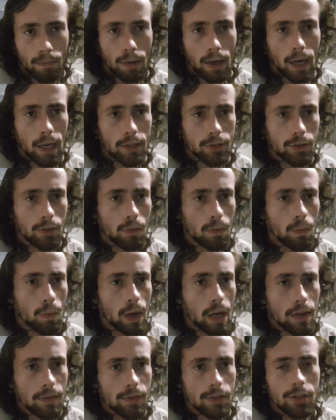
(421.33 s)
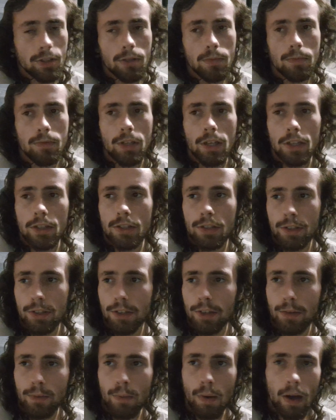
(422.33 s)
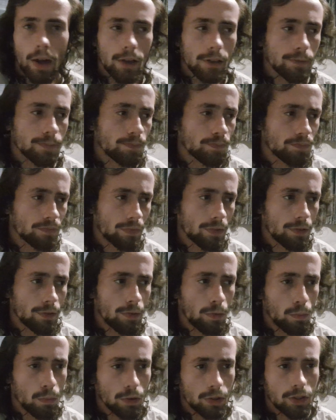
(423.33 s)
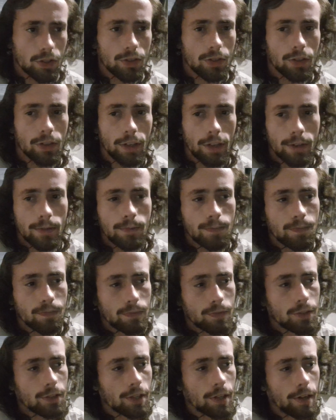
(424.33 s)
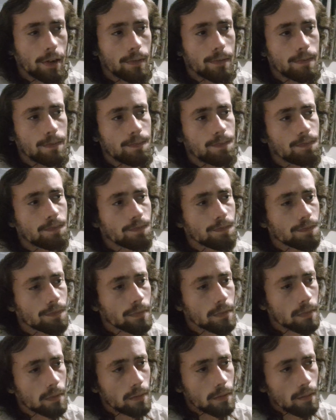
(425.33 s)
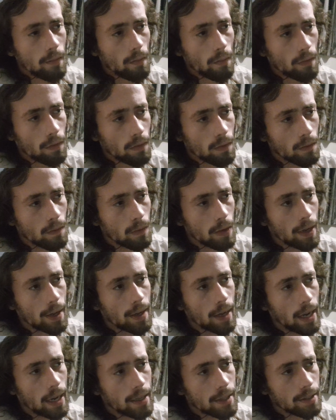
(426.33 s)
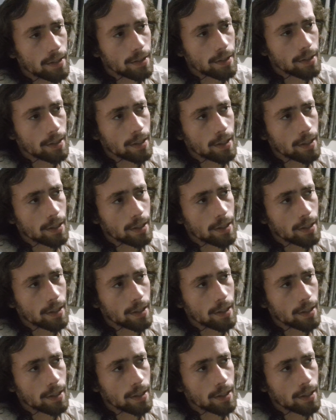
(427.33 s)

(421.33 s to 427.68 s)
pass over whatever subject you want to study. So yeah, and